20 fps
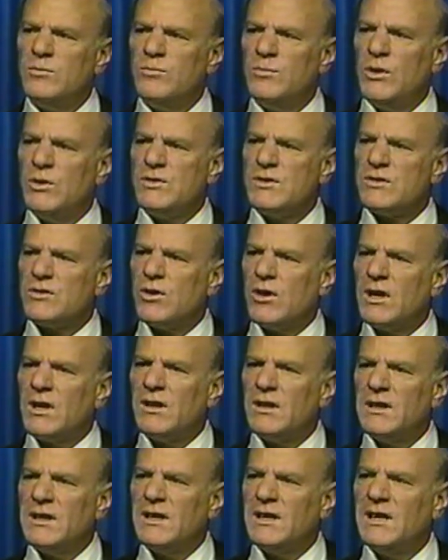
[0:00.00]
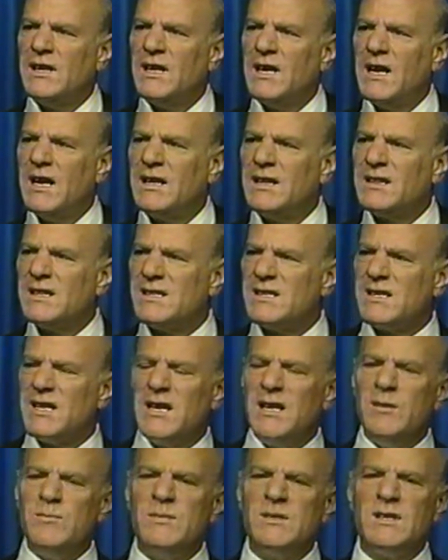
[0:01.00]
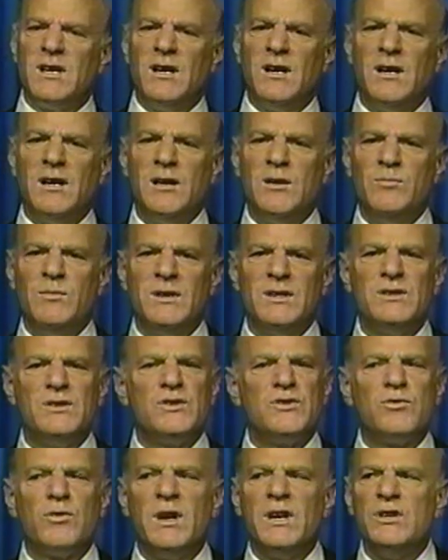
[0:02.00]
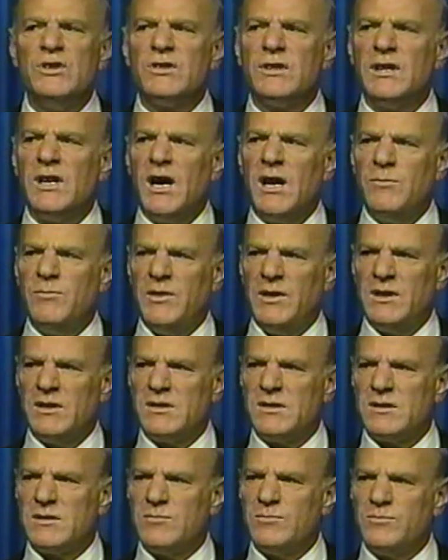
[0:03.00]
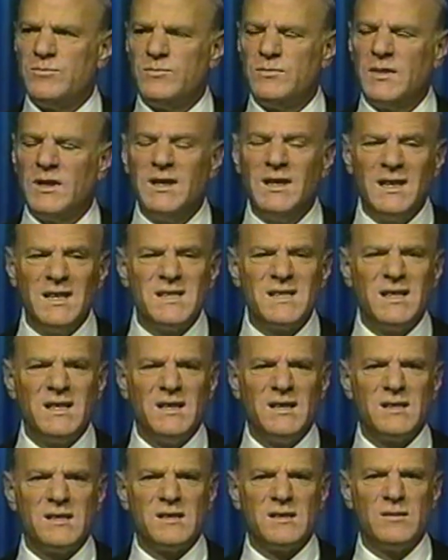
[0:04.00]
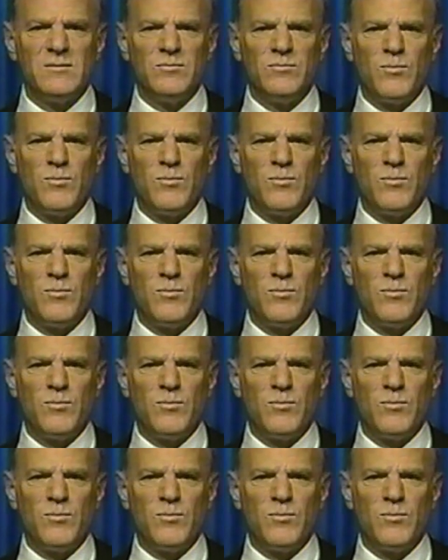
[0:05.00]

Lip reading: both startling and at the same time strangely obvious. It is this.